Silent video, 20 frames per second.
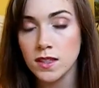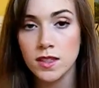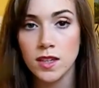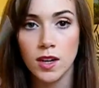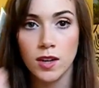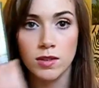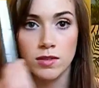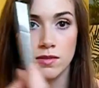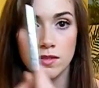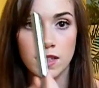
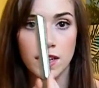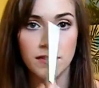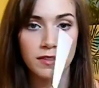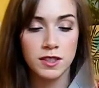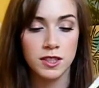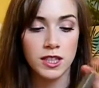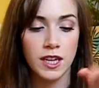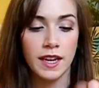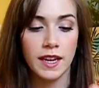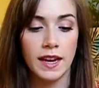So
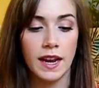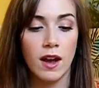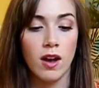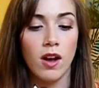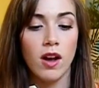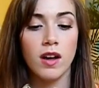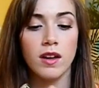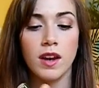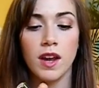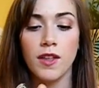definitely check it
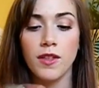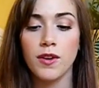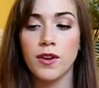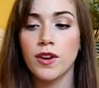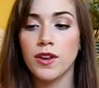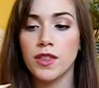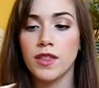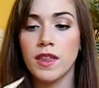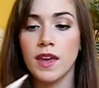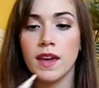out. Another
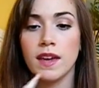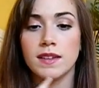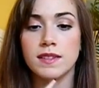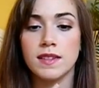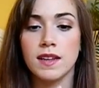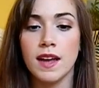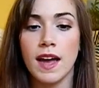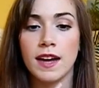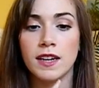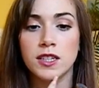good thing
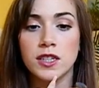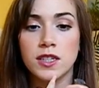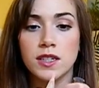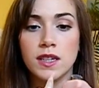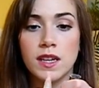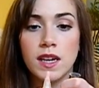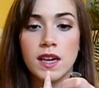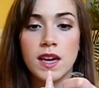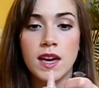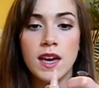is it
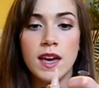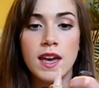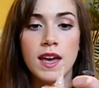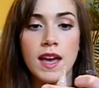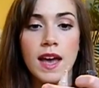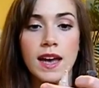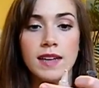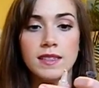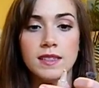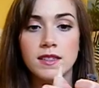actually
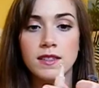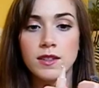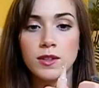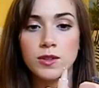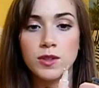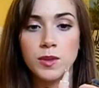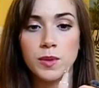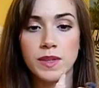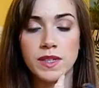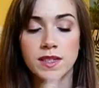has this
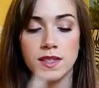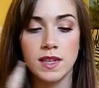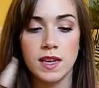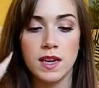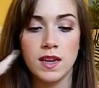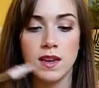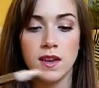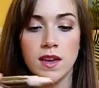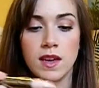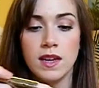little
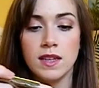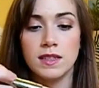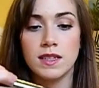twisty.